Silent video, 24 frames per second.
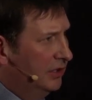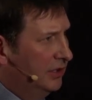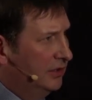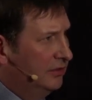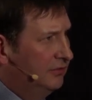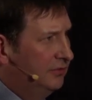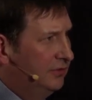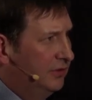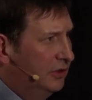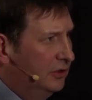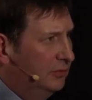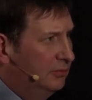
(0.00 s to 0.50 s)
in
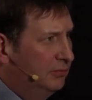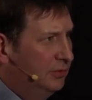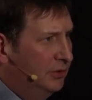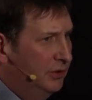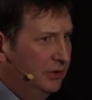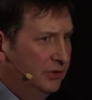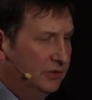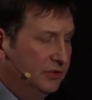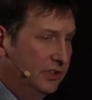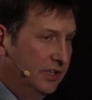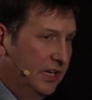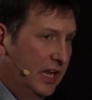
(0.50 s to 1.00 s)
film
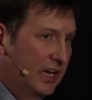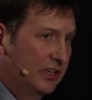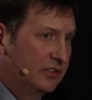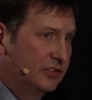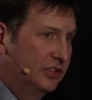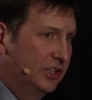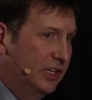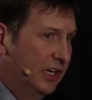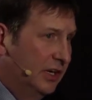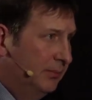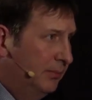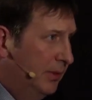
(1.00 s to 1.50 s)
producing,
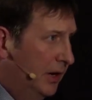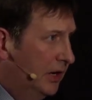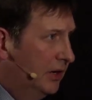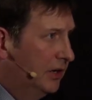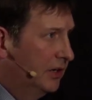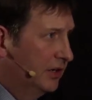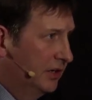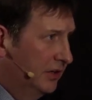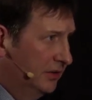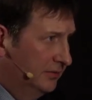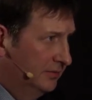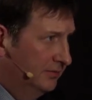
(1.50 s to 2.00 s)
actually an
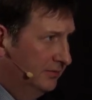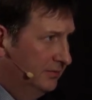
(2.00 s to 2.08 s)
American.